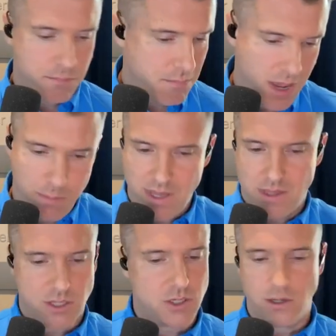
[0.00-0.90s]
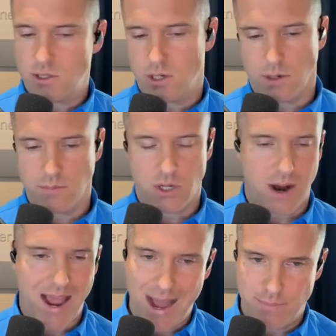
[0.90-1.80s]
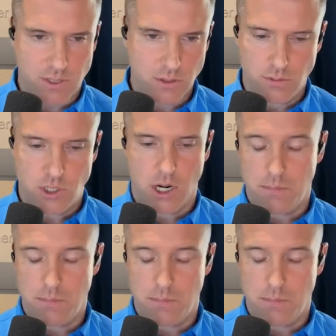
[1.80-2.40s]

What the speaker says: Maybe the search terms are absolute junk.